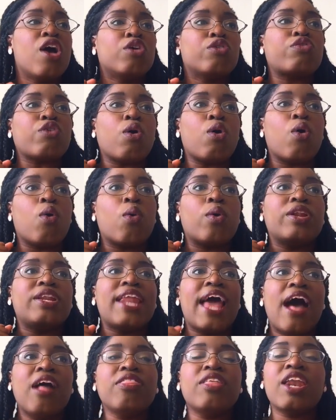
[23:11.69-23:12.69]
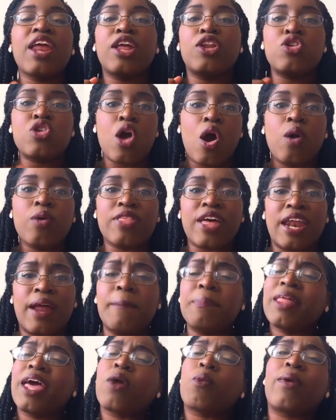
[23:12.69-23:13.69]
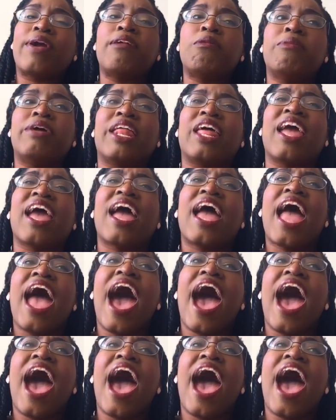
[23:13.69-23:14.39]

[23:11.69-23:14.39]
So now that I know that, I'm like, wait a minute,